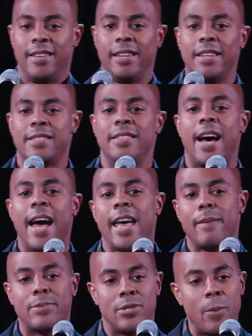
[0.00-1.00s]
Now, listen,
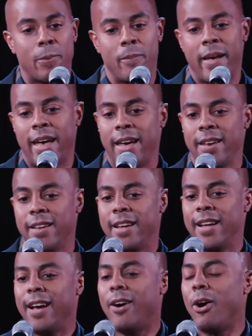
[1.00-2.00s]
I am Superman
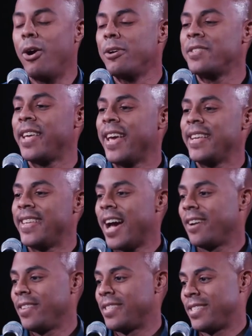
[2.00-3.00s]
all day
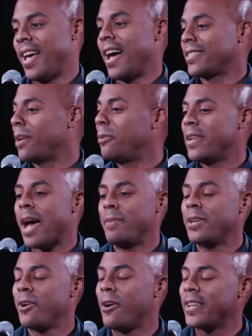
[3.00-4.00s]
down to the socks. I would not
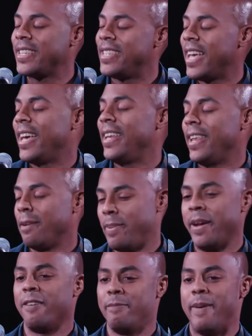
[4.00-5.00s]
be caught dead in a
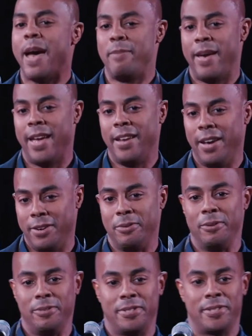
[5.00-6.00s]
pair of Batman
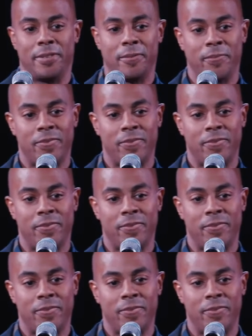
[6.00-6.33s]
underoos.